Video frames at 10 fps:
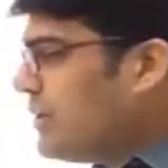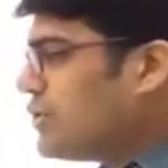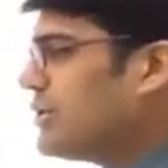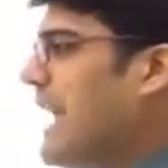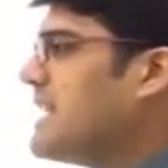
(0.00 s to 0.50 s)

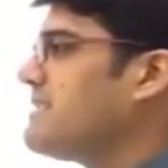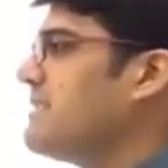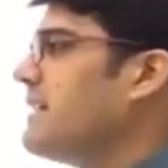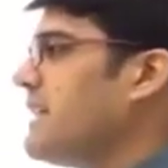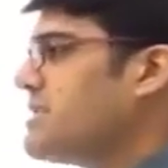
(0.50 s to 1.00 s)
So that's
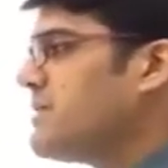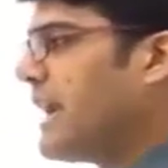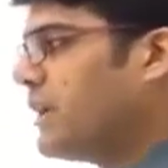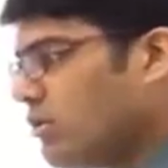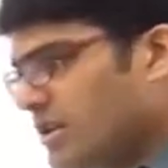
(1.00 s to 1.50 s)
the arrangement.
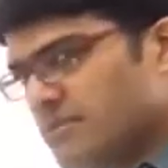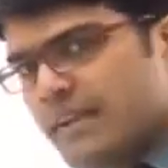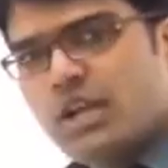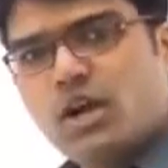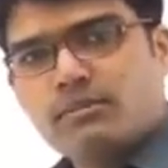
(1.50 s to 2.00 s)
I know it is
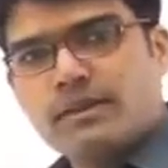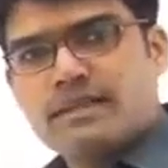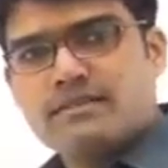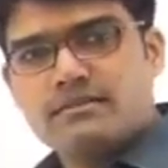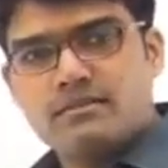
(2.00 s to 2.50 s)
very
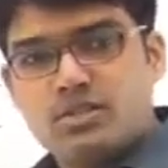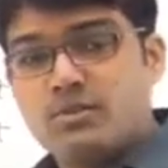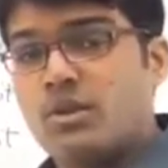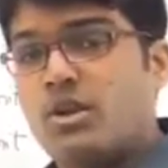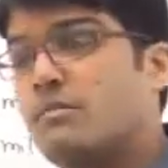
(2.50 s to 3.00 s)
complex.
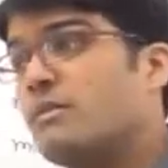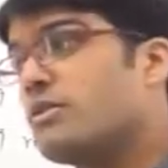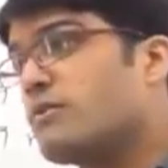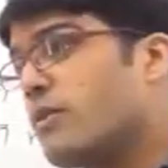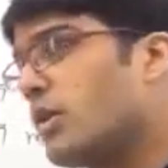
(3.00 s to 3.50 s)
You may not be able
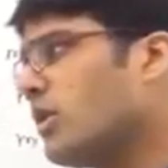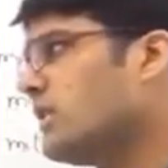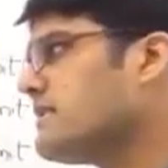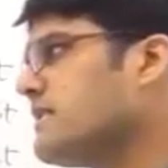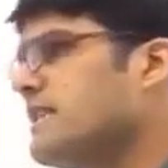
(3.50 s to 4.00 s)
to follow
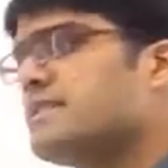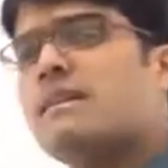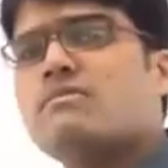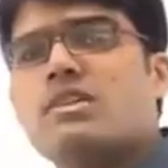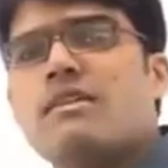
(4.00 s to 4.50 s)
all this in the
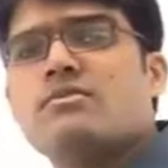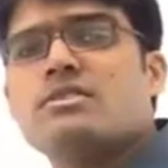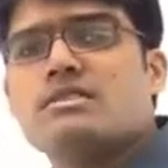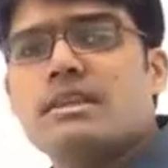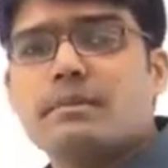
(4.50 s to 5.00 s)
exam. You'll have to
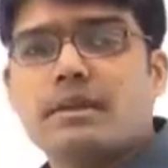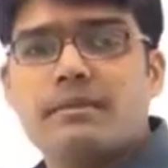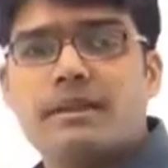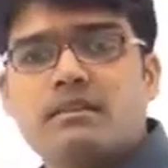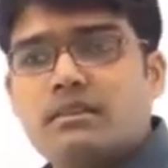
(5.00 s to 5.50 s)
just skip it. I
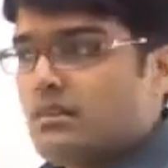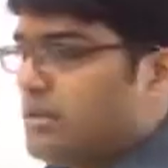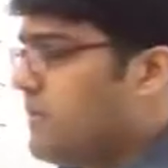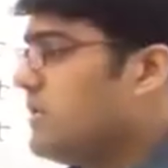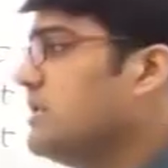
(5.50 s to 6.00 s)
mean,
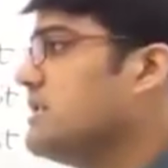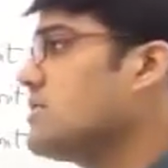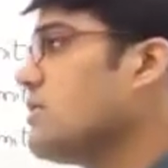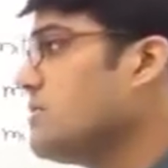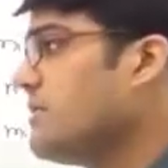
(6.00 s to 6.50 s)
if you think this
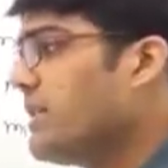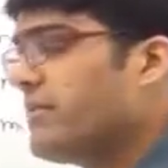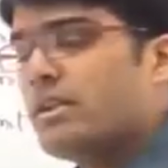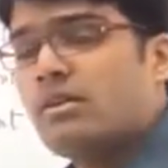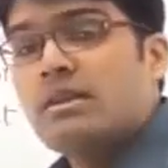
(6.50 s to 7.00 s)
is going to be very,
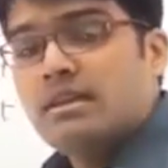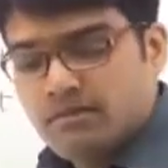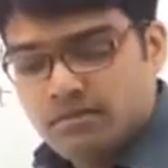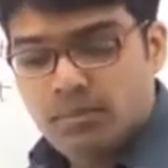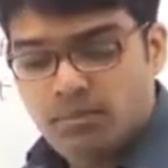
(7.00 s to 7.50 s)
very,
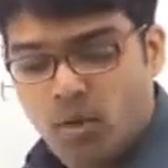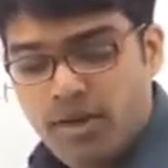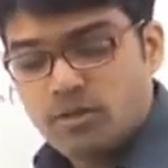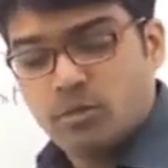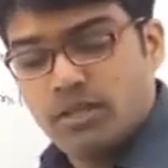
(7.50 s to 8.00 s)
the
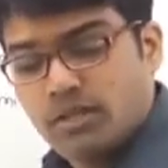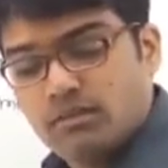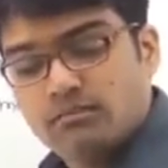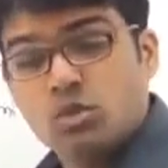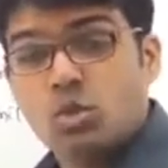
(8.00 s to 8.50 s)
point to
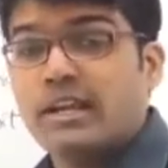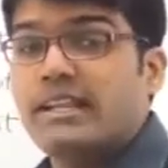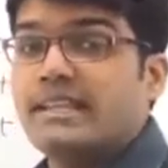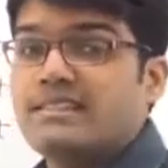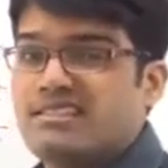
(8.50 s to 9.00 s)
be noted
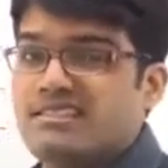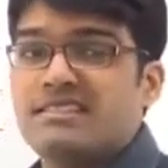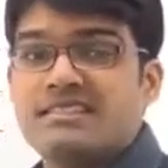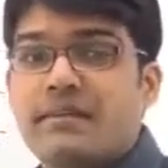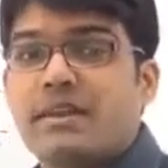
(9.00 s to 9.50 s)
here is this is
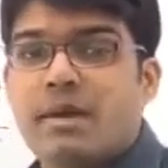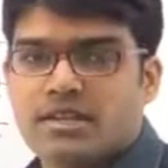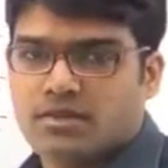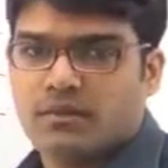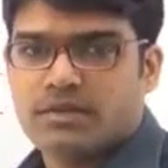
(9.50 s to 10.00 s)
a seven
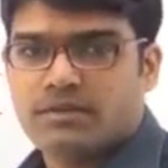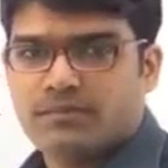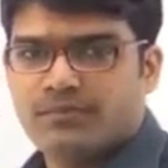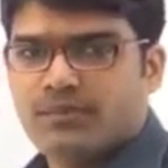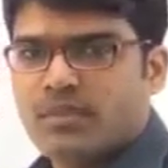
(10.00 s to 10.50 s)
marks question.
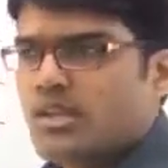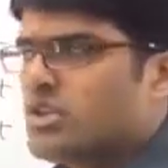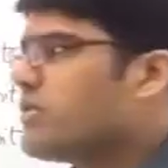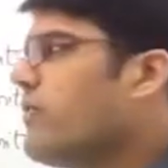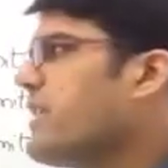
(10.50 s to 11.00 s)

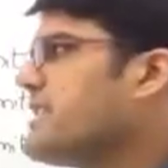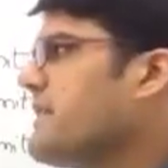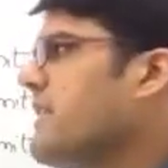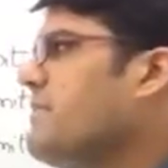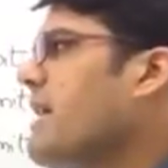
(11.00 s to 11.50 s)
So for a
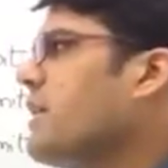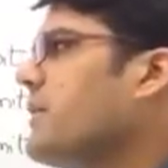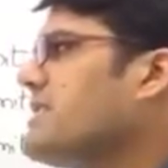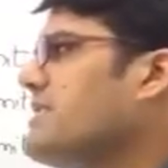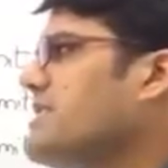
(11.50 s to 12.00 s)
seven mark
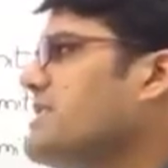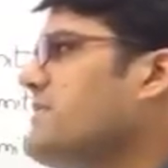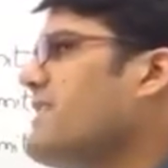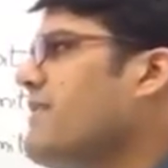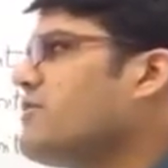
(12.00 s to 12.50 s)
question, let's say
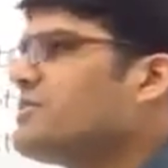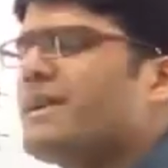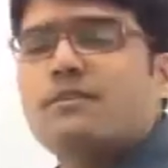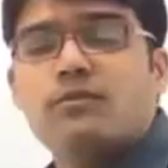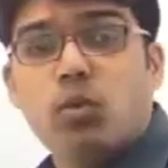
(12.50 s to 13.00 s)
if we have to
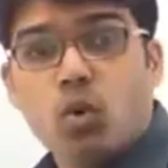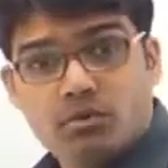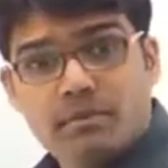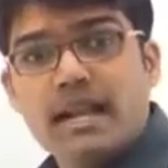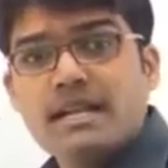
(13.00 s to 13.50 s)
spend
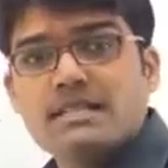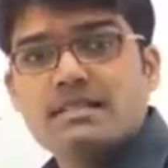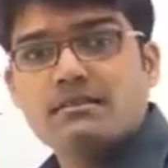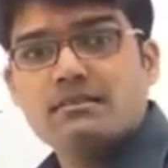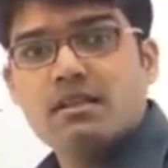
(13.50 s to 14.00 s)
four
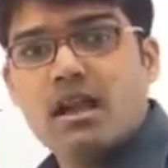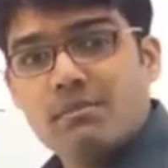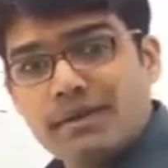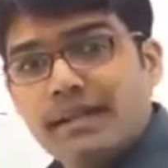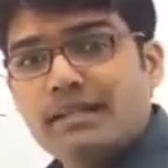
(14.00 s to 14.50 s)
minutes
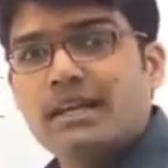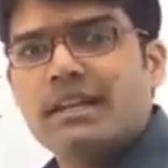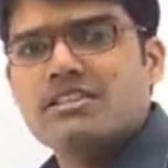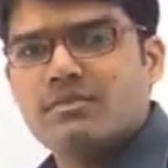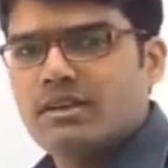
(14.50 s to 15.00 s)
completing the
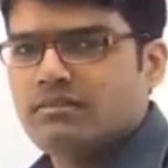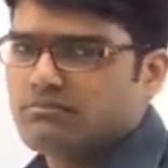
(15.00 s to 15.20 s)
arrangement,